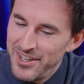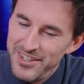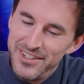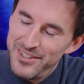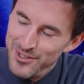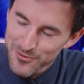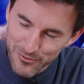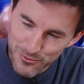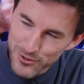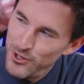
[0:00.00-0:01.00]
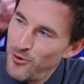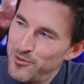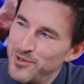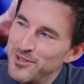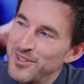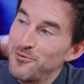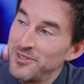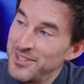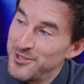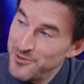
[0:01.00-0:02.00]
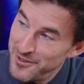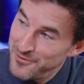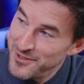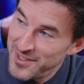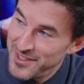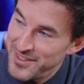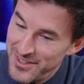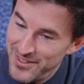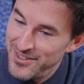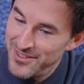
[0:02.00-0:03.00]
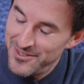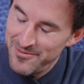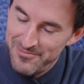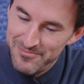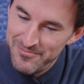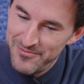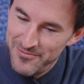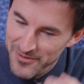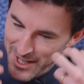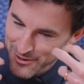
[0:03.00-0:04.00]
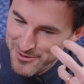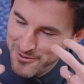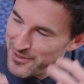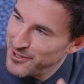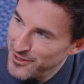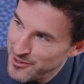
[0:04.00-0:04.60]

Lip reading: I did it in full gold because I wanted to emphasize the philosophical